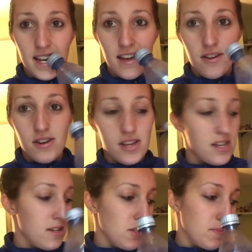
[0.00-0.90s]
down.
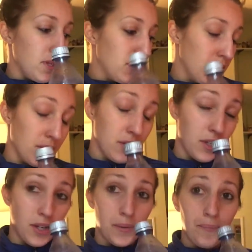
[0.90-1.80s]
It's been go, go,
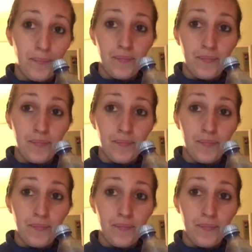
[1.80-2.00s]
go.